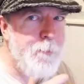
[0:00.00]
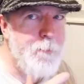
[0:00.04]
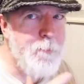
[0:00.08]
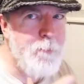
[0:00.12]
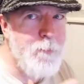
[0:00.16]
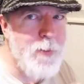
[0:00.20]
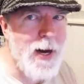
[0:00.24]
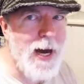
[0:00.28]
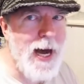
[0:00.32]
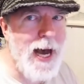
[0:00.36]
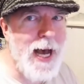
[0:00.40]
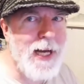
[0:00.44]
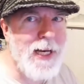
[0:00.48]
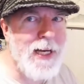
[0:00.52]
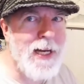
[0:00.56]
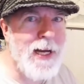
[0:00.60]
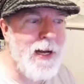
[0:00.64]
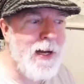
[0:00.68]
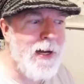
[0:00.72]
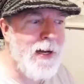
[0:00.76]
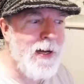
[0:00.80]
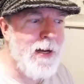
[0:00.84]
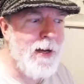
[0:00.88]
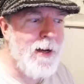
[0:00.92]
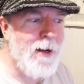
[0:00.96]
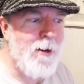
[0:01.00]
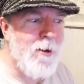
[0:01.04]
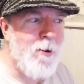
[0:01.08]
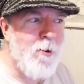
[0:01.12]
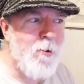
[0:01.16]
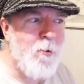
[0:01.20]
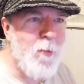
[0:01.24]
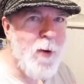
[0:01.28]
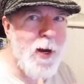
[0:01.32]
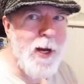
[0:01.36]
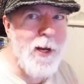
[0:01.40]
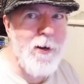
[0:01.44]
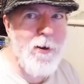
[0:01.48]
But
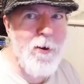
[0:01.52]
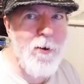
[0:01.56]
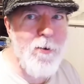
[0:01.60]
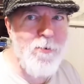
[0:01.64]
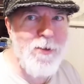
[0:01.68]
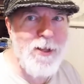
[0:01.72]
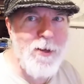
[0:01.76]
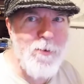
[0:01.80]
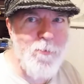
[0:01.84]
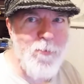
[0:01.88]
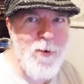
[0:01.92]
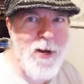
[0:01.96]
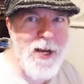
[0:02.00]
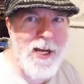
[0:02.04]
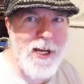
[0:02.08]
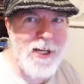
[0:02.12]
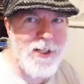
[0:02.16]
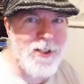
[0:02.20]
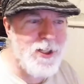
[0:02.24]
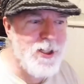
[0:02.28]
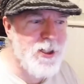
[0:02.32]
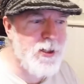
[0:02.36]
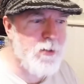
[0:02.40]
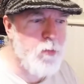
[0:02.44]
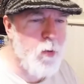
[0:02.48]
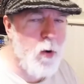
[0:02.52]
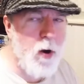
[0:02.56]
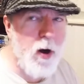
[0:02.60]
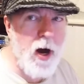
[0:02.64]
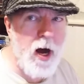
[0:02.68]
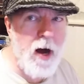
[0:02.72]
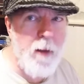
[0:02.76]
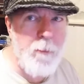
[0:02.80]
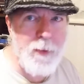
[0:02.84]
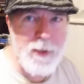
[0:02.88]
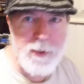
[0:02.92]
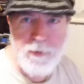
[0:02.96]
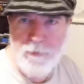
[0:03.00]
we know that we can
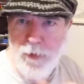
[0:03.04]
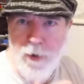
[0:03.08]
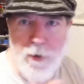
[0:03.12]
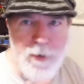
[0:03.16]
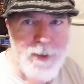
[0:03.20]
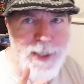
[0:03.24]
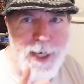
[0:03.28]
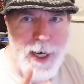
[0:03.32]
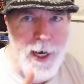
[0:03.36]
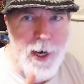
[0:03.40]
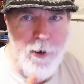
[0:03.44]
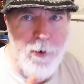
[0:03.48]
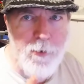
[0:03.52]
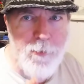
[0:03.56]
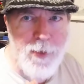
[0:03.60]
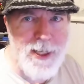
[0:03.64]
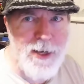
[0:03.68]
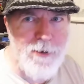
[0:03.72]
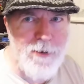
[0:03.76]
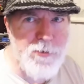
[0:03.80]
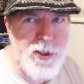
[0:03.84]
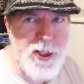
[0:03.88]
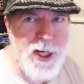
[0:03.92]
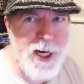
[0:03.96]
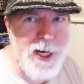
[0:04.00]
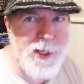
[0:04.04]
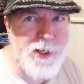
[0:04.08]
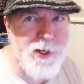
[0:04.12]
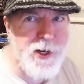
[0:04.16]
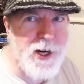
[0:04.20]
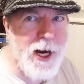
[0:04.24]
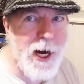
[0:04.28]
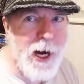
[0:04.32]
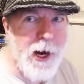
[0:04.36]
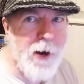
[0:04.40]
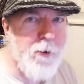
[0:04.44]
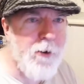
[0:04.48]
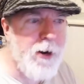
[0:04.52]
swap, as far as air, without changing
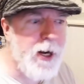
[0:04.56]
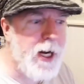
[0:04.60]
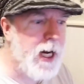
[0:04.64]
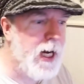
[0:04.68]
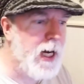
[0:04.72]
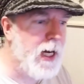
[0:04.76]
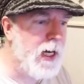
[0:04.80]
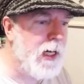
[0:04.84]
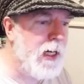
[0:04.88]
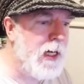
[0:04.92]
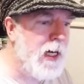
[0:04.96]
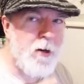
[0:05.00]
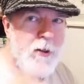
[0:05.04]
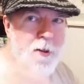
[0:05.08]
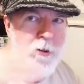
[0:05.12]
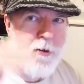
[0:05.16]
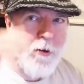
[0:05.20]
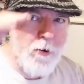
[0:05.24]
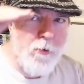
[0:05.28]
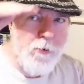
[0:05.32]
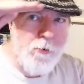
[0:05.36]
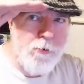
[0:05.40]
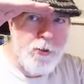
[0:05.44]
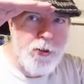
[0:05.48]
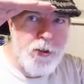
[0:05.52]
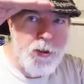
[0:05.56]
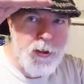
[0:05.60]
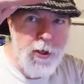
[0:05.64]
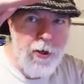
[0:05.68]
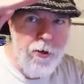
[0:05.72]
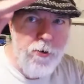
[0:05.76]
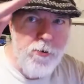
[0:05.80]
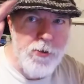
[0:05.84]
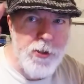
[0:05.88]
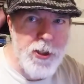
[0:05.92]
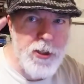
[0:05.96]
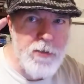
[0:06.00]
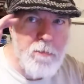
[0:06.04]
area, those
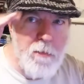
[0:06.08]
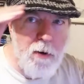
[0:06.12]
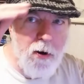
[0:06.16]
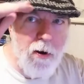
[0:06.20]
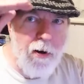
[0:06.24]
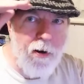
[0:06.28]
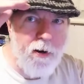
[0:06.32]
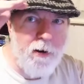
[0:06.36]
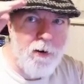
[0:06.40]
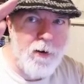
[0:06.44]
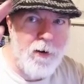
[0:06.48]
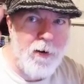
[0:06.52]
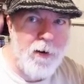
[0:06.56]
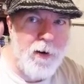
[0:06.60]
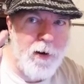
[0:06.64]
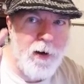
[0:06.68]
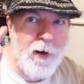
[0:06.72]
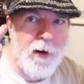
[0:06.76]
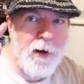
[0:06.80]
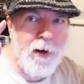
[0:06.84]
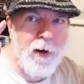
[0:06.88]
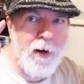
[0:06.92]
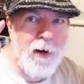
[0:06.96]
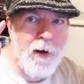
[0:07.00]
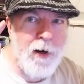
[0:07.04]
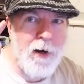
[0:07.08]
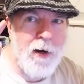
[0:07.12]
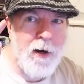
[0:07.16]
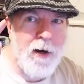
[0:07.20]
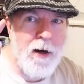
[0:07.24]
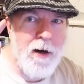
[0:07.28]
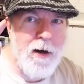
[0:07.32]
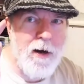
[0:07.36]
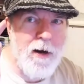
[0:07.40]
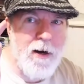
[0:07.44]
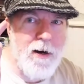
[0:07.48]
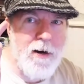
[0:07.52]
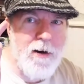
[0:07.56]
two smaller
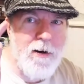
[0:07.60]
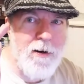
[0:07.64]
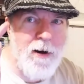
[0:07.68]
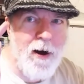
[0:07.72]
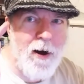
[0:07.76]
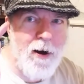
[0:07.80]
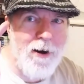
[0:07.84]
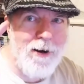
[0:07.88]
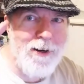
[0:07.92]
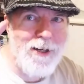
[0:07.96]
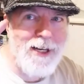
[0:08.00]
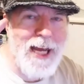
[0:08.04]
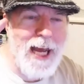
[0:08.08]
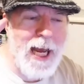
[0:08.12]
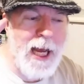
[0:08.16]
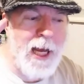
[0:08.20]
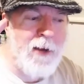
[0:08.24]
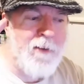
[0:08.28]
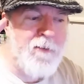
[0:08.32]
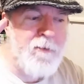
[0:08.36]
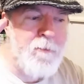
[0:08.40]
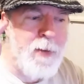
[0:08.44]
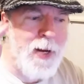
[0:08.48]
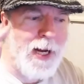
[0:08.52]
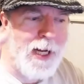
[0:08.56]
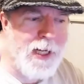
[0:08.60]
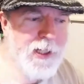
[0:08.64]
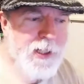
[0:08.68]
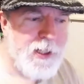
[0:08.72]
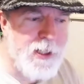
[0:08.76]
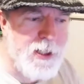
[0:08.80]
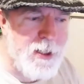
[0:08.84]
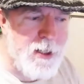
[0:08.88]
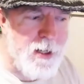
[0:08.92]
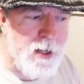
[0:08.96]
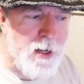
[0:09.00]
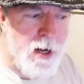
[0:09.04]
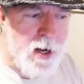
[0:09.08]
concave
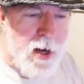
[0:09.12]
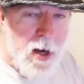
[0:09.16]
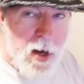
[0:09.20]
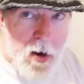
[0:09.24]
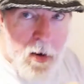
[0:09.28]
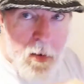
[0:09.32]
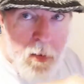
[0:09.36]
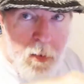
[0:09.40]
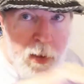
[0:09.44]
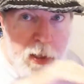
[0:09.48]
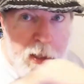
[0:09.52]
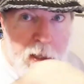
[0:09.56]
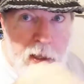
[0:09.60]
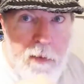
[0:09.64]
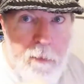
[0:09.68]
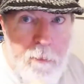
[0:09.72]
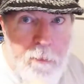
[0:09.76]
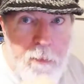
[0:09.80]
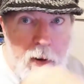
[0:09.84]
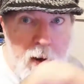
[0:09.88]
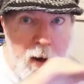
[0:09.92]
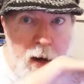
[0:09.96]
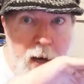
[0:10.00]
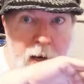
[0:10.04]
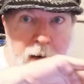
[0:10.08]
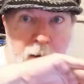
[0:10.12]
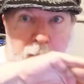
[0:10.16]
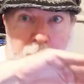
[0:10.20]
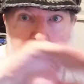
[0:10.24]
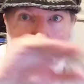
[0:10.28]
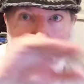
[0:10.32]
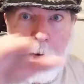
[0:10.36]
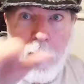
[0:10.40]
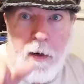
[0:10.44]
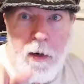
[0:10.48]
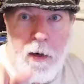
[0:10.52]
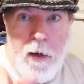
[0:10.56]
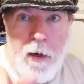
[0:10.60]
bits with the bottom
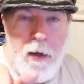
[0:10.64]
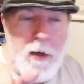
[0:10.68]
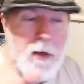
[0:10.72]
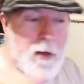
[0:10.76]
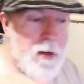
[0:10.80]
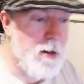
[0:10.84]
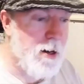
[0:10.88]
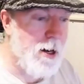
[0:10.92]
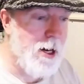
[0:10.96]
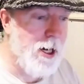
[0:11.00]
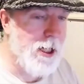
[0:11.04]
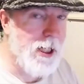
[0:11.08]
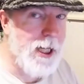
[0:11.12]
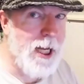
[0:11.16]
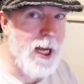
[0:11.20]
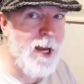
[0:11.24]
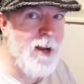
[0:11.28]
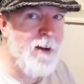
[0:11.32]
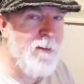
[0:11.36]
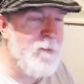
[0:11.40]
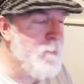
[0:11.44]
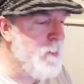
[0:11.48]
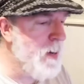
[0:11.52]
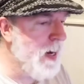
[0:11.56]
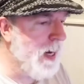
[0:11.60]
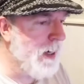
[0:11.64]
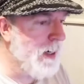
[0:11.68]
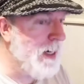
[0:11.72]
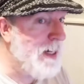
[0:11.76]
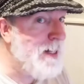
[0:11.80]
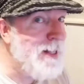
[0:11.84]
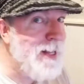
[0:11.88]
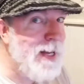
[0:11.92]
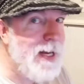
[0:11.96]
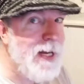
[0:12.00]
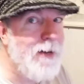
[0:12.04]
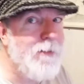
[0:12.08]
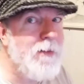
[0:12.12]
concave bit.
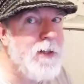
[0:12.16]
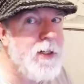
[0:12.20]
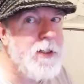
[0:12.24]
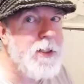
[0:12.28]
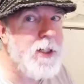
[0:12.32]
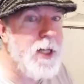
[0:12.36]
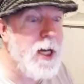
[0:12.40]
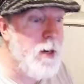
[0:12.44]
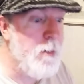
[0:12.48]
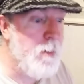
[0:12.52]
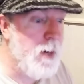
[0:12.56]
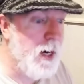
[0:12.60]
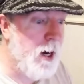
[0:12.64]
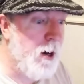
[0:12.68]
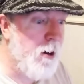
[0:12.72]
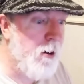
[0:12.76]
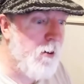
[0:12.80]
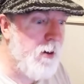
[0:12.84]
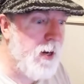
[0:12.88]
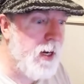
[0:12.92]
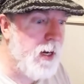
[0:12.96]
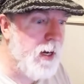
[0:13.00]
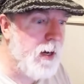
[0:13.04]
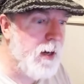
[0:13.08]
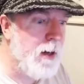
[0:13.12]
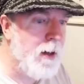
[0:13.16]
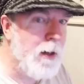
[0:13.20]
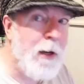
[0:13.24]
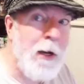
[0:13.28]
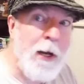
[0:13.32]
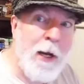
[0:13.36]
They have the same area.